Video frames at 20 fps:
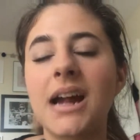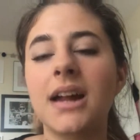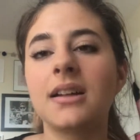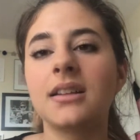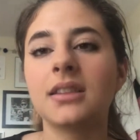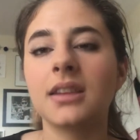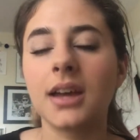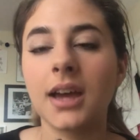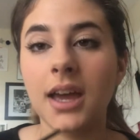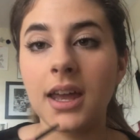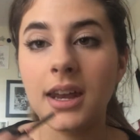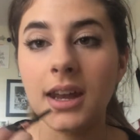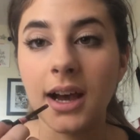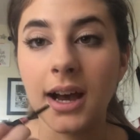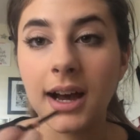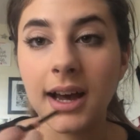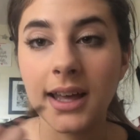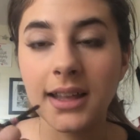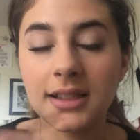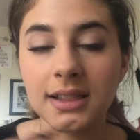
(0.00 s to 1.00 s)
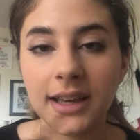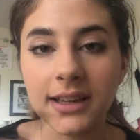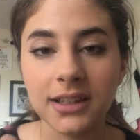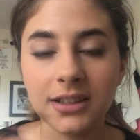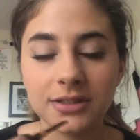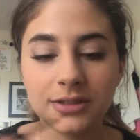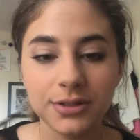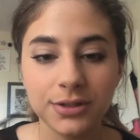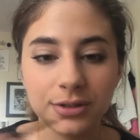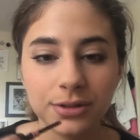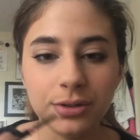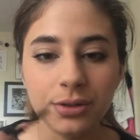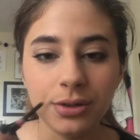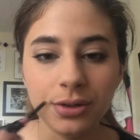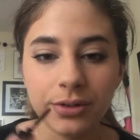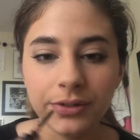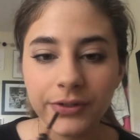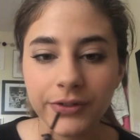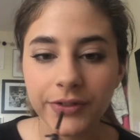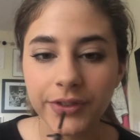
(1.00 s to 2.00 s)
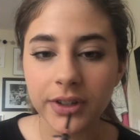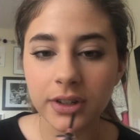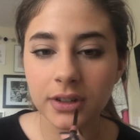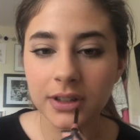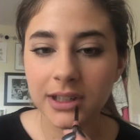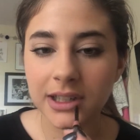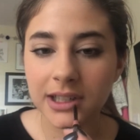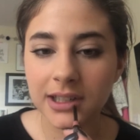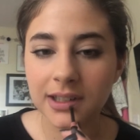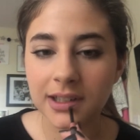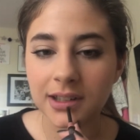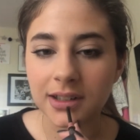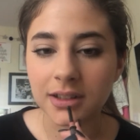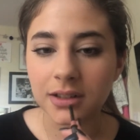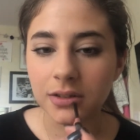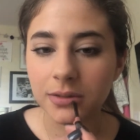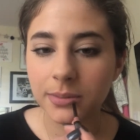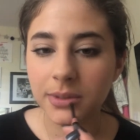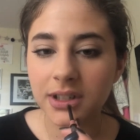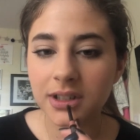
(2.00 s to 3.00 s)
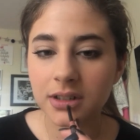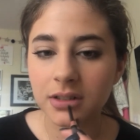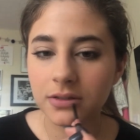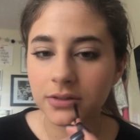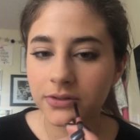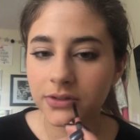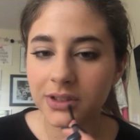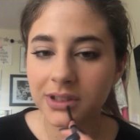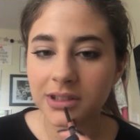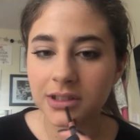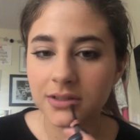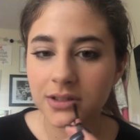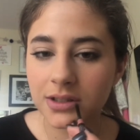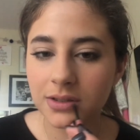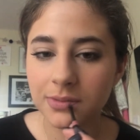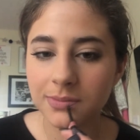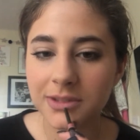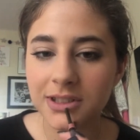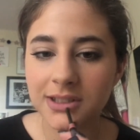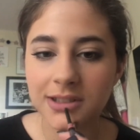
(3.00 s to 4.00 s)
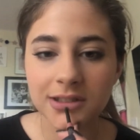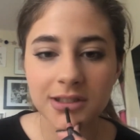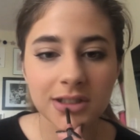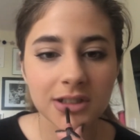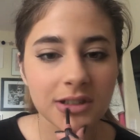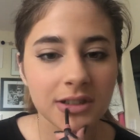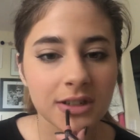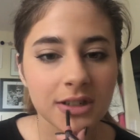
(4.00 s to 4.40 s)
And then I like to fill in a little bit. I don't fill in too much,